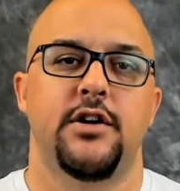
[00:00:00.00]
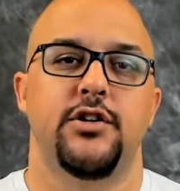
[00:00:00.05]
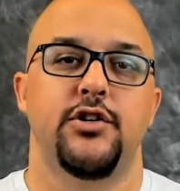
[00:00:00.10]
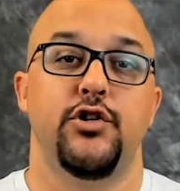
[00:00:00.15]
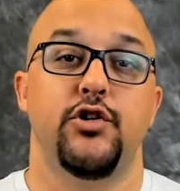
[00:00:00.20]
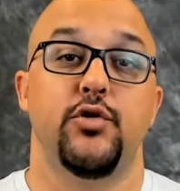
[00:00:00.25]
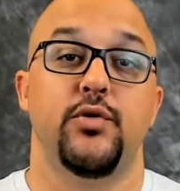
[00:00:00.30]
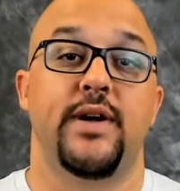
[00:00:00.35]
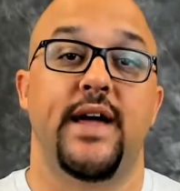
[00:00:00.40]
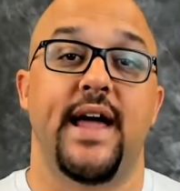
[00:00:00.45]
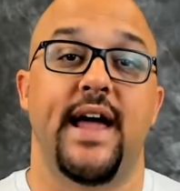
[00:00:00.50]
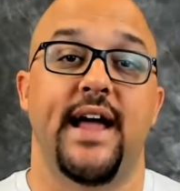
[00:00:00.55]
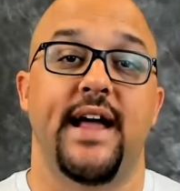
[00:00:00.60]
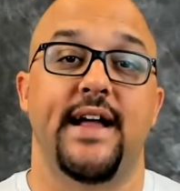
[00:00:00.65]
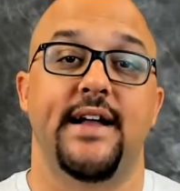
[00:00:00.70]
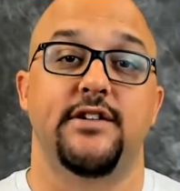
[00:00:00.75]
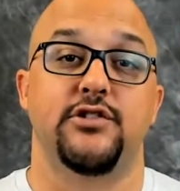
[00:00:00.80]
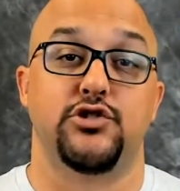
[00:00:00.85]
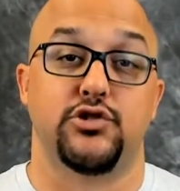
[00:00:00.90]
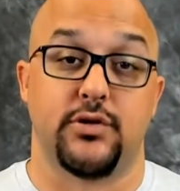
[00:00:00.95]
You
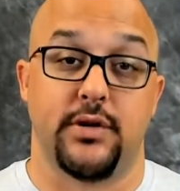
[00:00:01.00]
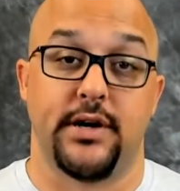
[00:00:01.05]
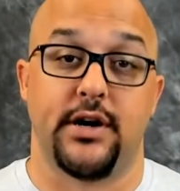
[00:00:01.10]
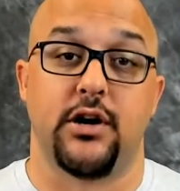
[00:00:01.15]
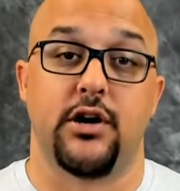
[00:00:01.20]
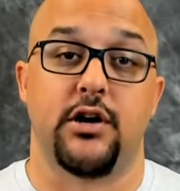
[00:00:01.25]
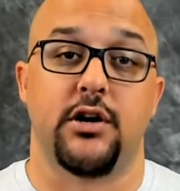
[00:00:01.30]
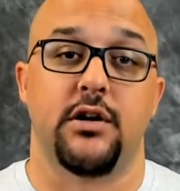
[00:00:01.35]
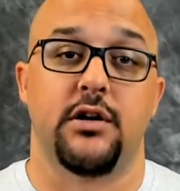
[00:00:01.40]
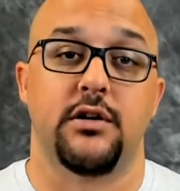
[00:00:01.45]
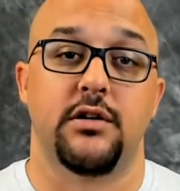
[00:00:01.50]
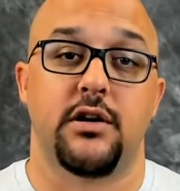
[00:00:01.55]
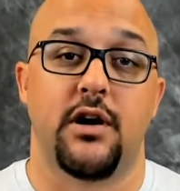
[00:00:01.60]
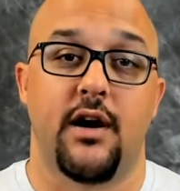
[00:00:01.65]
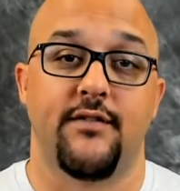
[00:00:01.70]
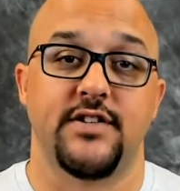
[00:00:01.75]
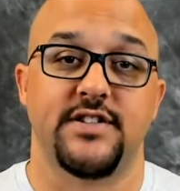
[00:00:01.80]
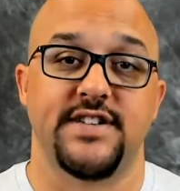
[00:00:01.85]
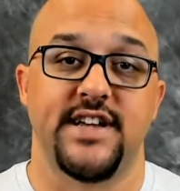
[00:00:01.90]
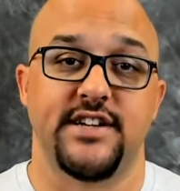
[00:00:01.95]
can trigger
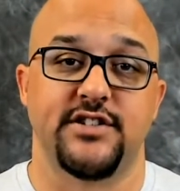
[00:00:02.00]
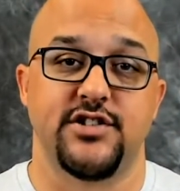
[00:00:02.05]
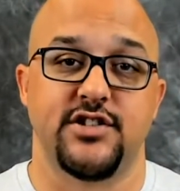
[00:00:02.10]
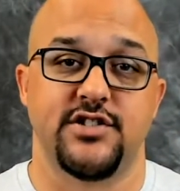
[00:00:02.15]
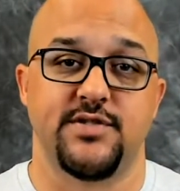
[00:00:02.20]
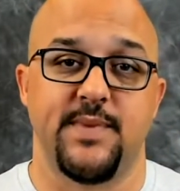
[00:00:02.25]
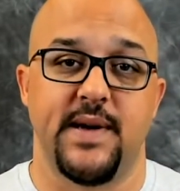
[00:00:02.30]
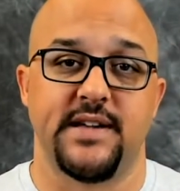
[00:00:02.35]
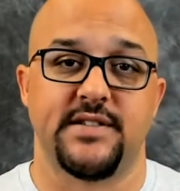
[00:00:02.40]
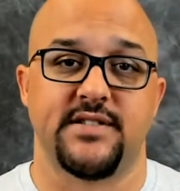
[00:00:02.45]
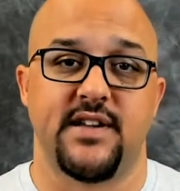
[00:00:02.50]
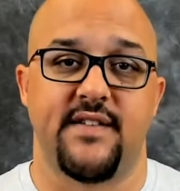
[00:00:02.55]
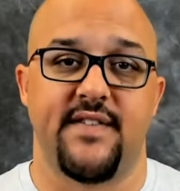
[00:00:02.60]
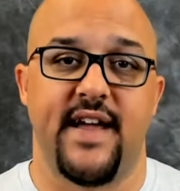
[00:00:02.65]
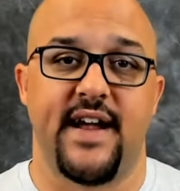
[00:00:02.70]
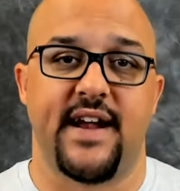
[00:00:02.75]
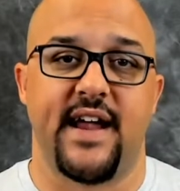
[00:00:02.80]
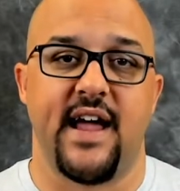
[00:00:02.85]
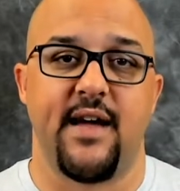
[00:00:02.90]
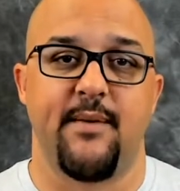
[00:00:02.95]
conversations based on
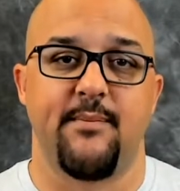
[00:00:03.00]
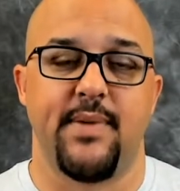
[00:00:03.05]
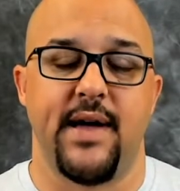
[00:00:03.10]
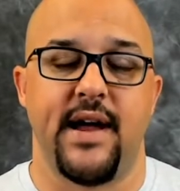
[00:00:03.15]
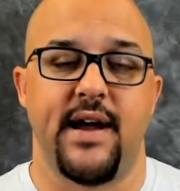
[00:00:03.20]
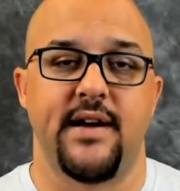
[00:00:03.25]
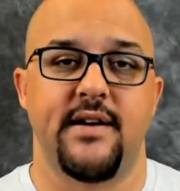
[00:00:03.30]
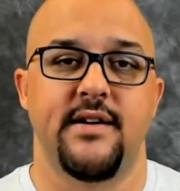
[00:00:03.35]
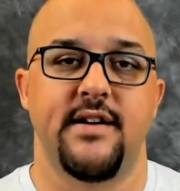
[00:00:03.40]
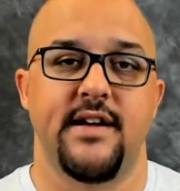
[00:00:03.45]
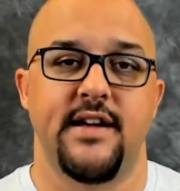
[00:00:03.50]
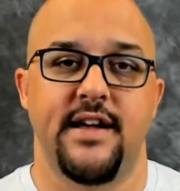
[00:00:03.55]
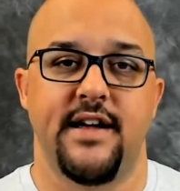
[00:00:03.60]
that campaign